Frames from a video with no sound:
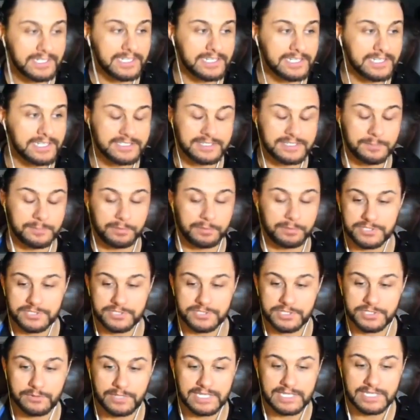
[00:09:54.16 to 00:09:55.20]
is the
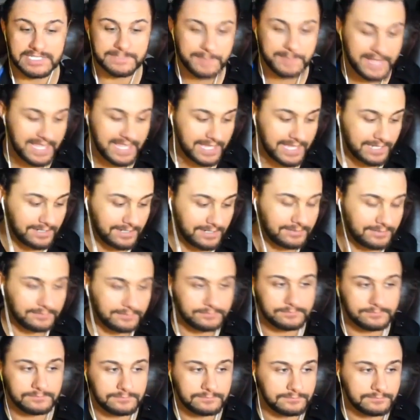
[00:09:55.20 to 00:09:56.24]
person who gets pinned.
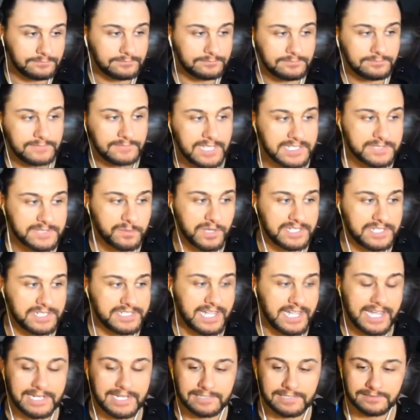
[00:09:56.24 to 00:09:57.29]
That's what
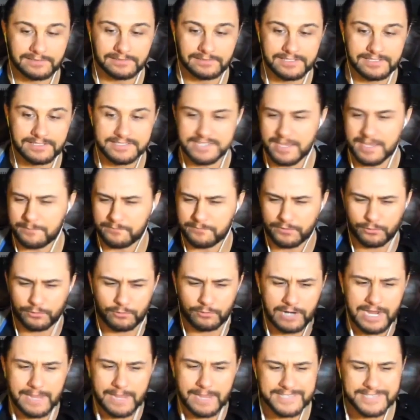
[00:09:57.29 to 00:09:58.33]
title is up for
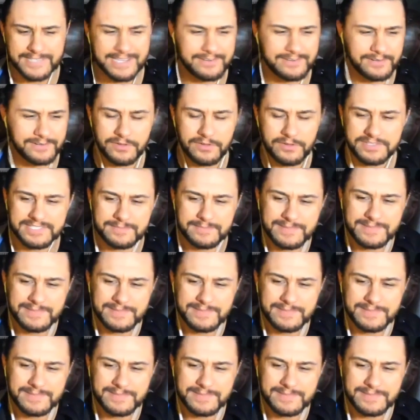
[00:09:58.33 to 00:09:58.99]
grabs. I don't know. Sure. So